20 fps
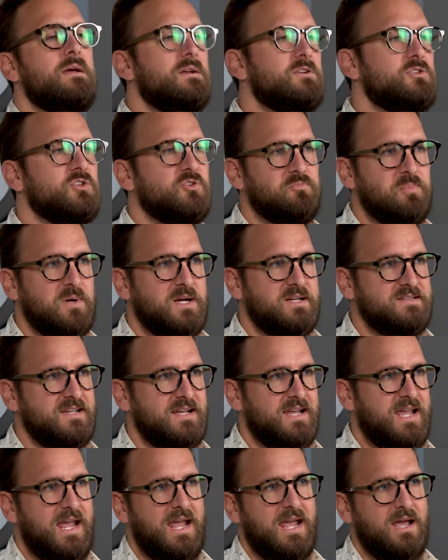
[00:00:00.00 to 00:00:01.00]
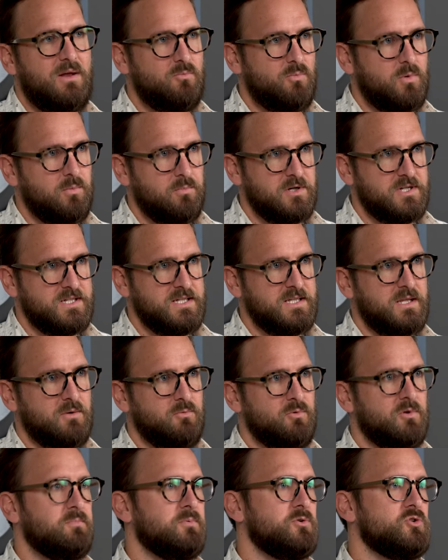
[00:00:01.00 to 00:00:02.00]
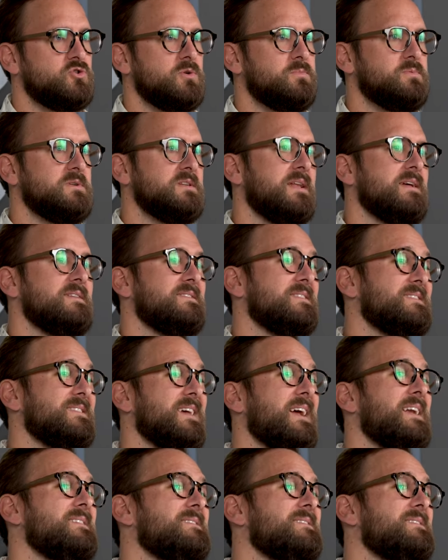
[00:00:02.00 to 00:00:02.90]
just because it can't when we're dealing with prescription lenses. That